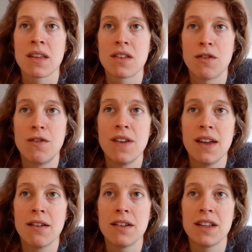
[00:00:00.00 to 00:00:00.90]
So
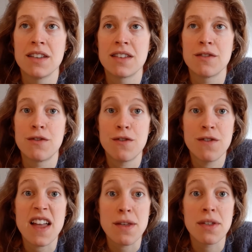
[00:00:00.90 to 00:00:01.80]
fear is
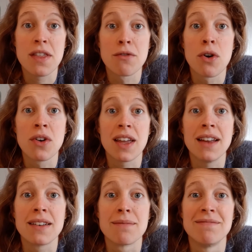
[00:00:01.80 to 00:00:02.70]
faith in the wrong
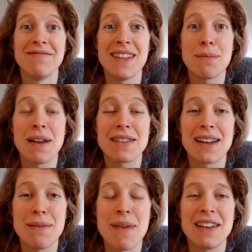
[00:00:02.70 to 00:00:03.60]
kingdom. It's
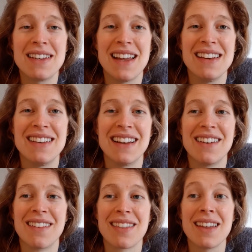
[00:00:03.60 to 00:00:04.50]
basically meditating
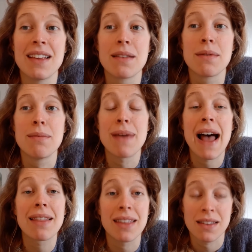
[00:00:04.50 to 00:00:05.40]
on things,
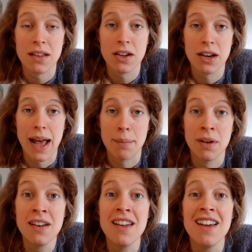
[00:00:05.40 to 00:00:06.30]
bad things that could
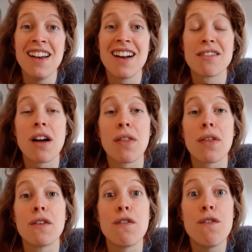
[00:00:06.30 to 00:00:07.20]
happen, rather
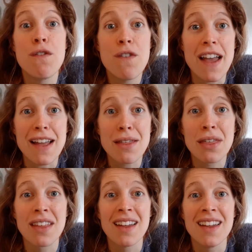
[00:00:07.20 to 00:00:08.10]
than
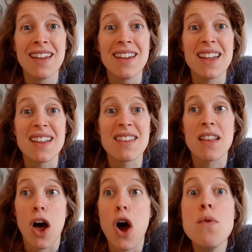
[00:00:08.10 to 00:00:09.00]
faith is
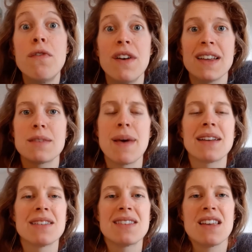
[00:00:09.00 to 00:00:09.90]
hopeful
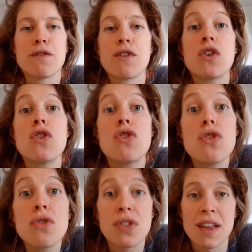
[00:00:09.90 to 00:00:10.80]
expectancy of
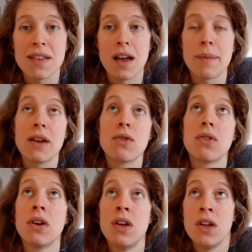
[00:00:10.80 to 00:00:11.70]
good things coming or